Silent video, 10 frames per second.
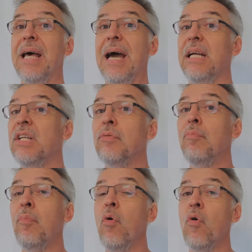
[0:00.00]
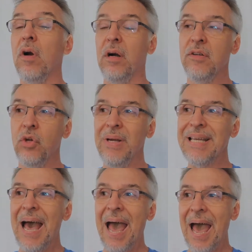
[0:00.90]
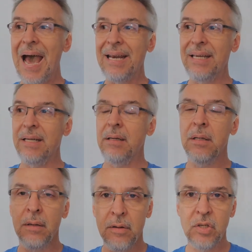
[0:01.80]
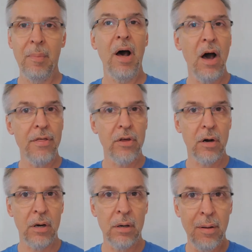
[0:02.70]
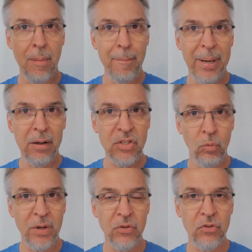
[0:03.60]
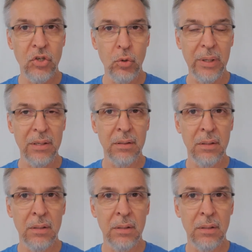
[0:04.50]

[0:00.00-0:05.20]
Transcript: that, it's more. So he's added some other bells and whistles to it